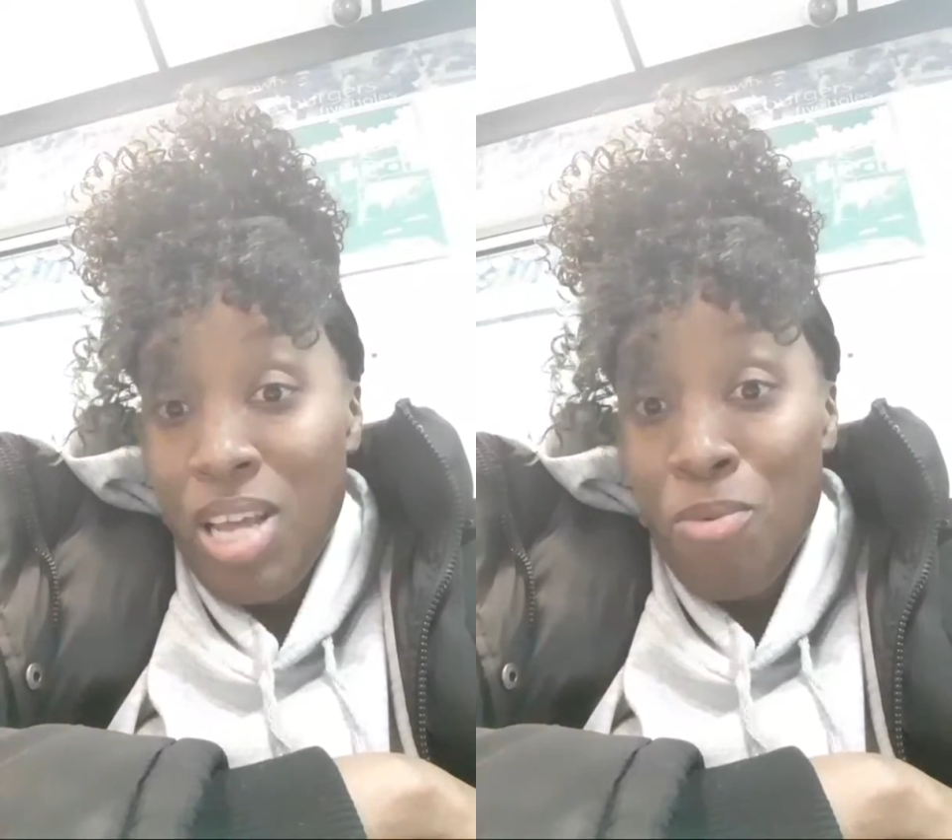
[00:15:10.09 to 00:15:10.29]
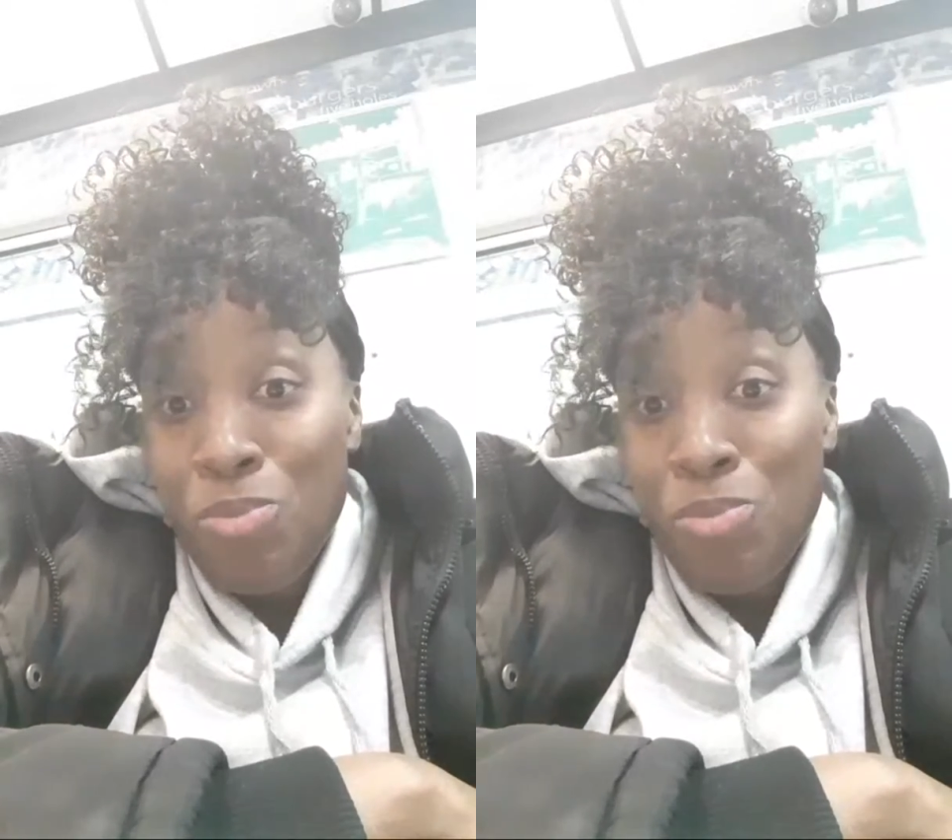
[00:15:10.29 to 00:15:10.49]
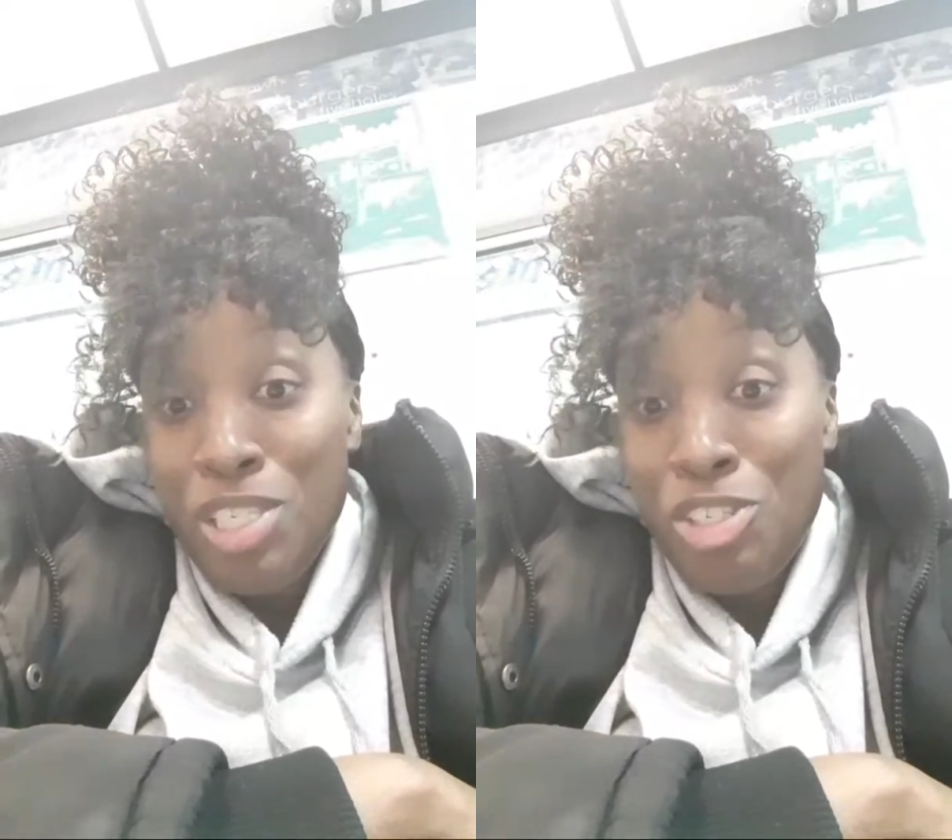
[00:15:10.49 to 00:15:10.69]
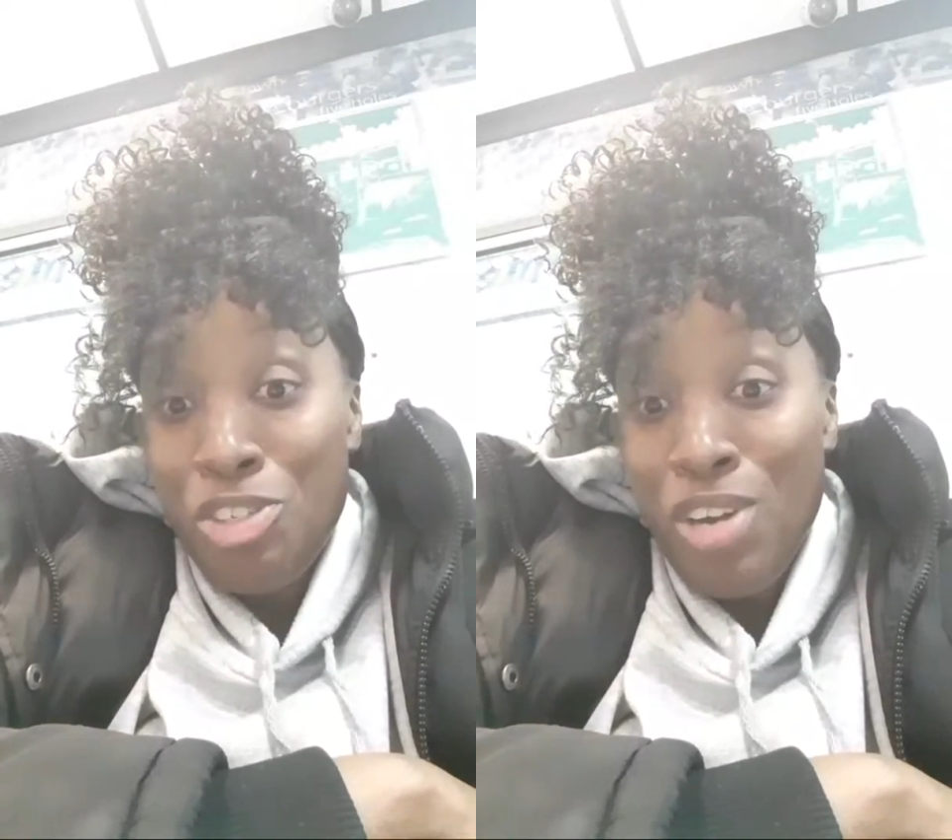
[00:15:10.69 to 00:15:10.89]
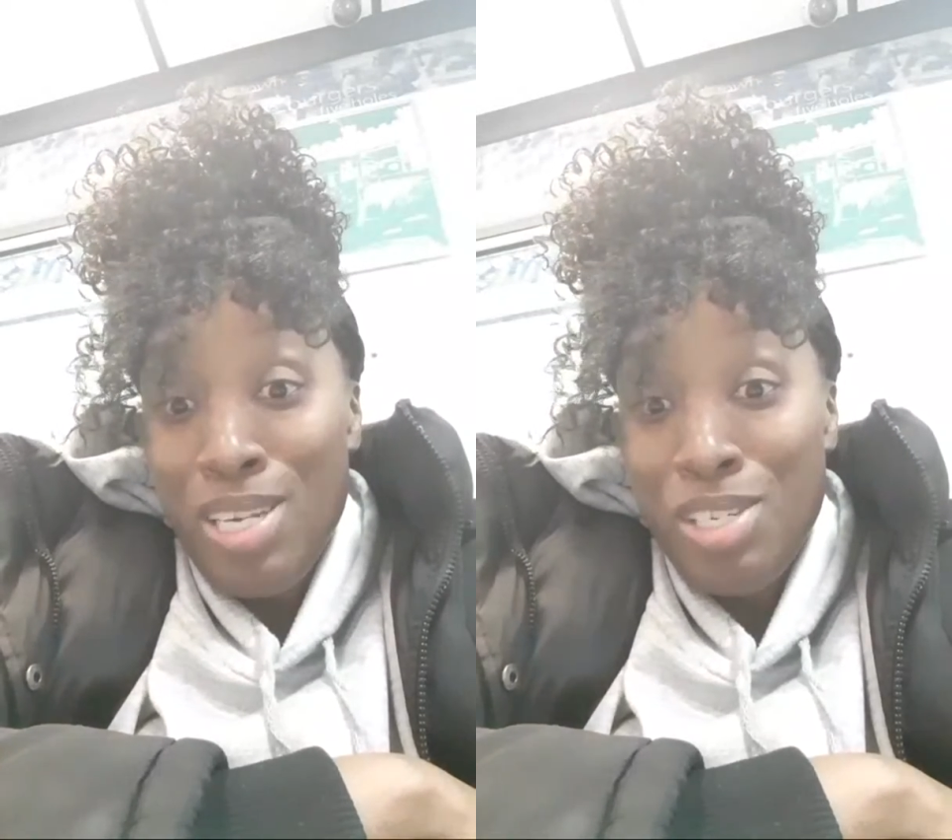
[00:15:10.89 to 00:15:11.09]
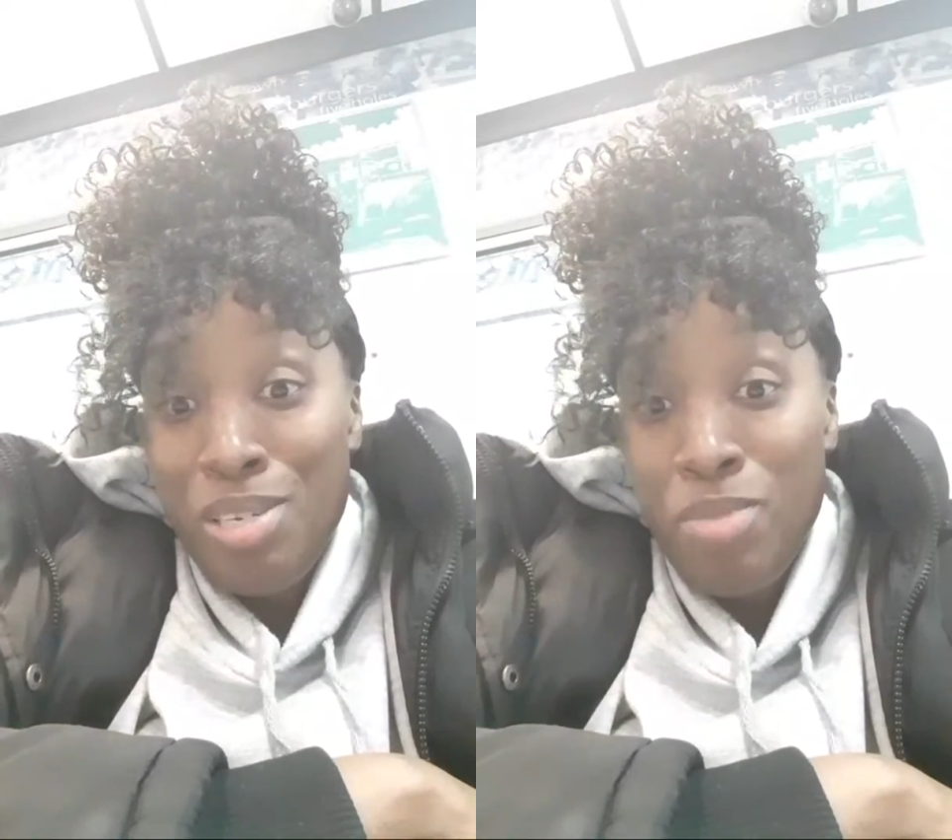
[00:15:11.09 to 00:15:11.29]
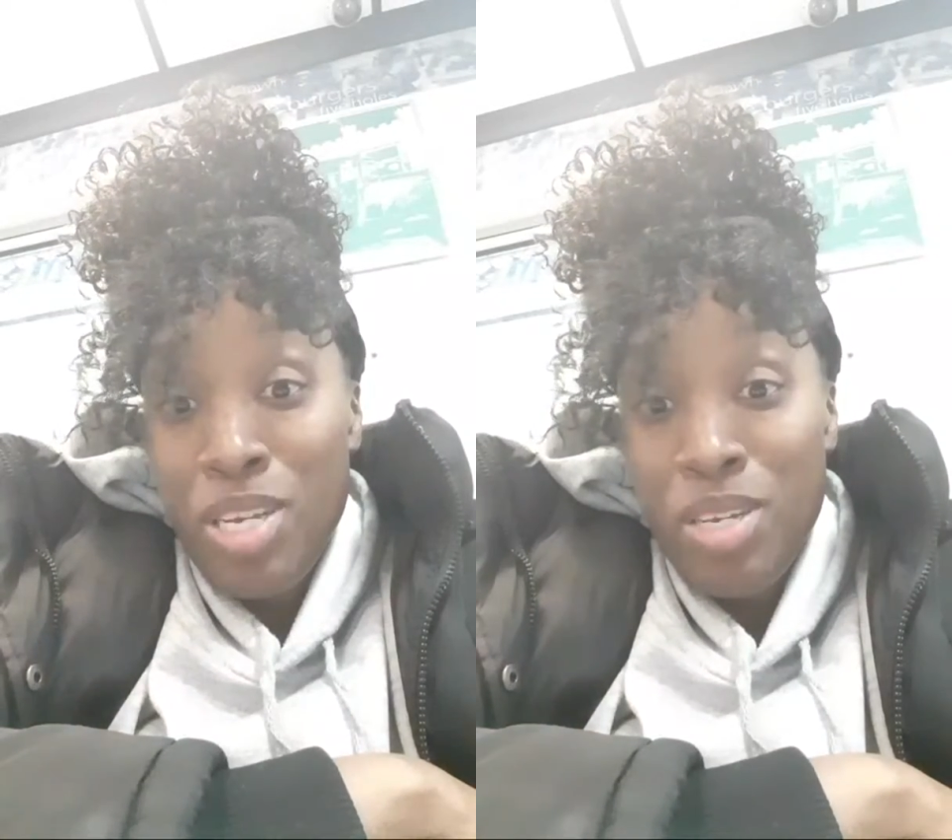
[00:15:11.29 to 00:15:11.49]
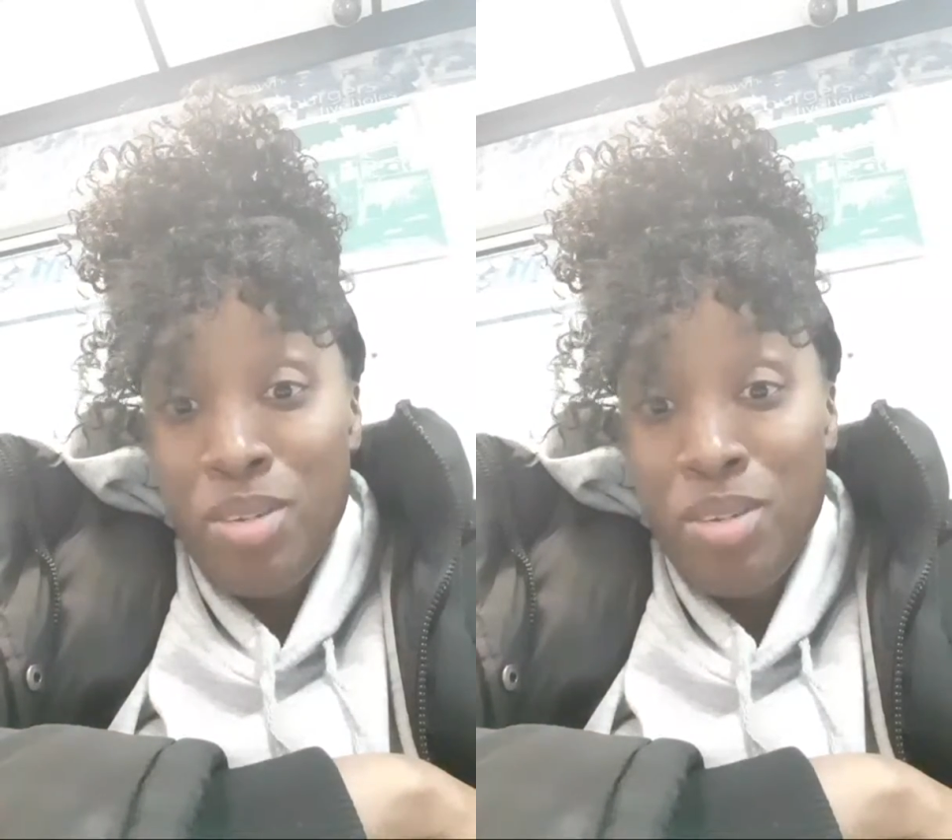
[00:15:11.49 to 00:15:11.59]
was really strange to me.